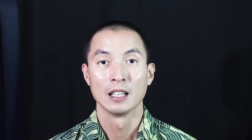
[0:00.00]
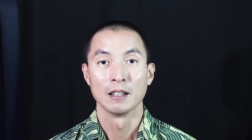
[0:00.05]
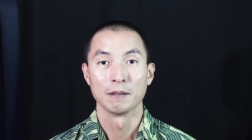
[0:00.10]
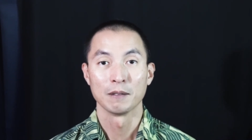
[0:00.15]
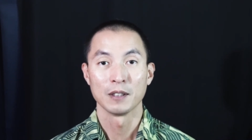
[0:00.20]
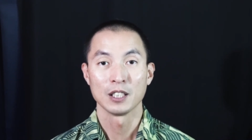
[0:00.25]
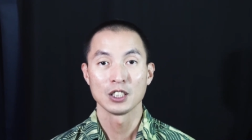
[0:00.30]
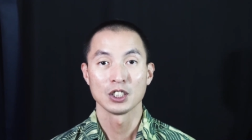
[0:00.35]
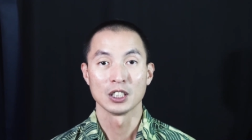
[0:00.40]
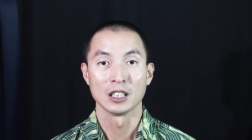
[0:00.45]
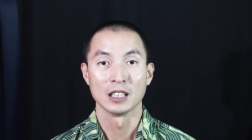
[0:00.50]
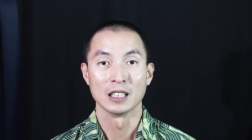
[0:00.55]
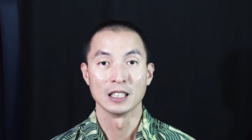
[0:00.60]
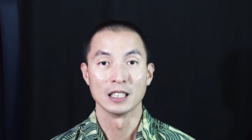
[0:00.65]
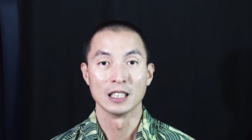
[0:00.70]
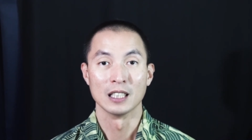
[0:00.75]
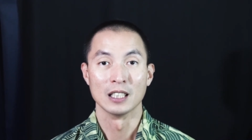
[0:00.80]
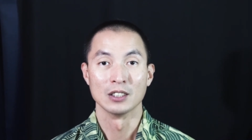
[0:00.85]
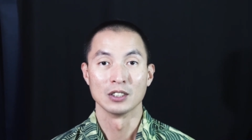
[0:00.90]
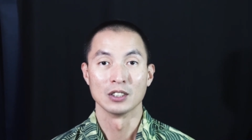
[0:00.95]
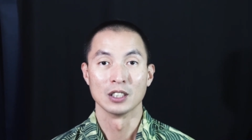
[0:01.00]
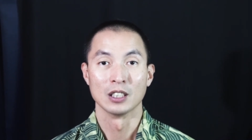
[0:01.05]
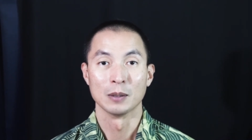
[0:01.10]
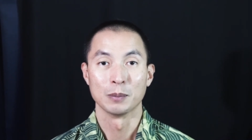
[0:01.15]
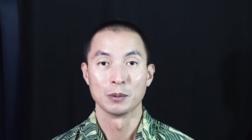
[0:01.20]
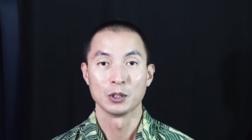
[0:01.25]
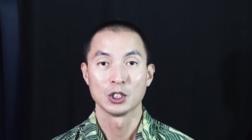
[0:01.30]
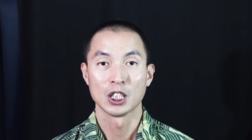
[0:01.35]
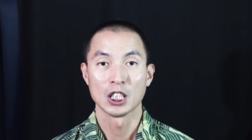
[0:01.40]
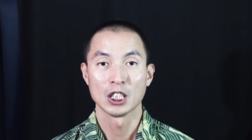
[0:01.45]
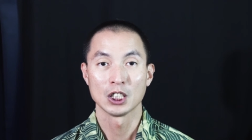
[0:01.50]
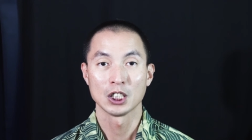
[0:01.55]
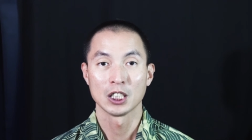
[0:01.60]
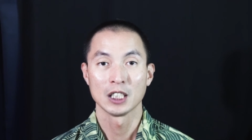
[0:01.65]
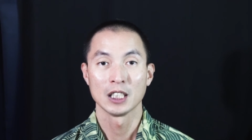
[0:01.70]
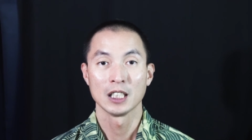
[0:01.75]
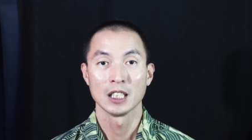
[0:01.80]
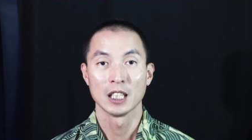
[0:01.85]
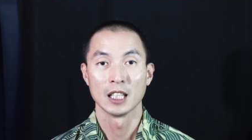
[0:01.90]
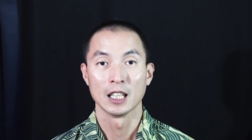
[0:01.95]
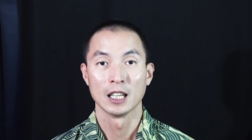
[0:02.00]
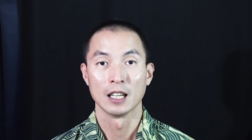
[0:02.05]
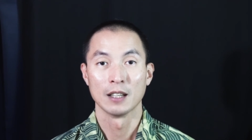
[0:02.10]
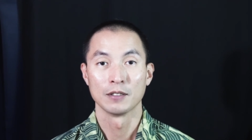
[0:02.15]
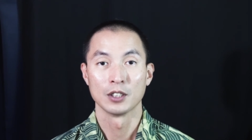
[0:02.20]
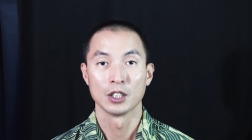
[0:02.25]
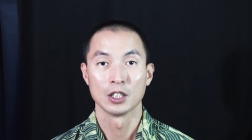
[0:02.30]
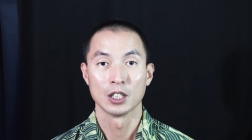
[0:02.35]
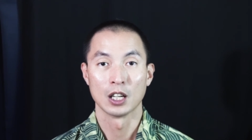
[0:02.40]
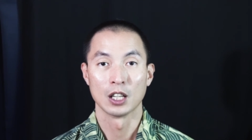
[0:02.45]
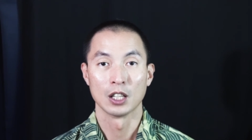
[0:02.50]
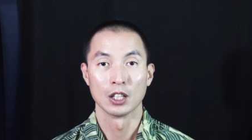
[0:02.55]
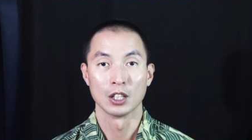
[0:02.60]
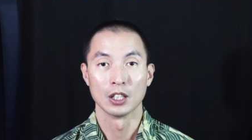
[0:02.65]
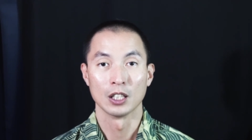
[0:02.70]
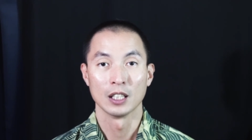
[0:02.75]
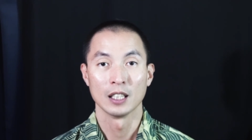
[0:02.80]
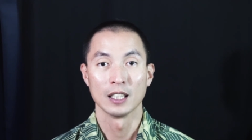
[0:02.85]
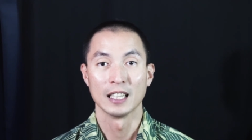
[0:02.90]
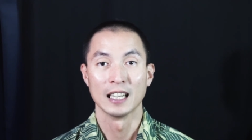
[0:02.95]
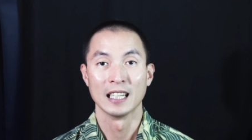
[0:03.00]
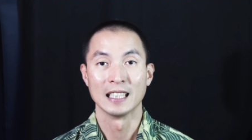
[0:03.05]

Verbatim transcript: Inflation is the depreciation of the dollar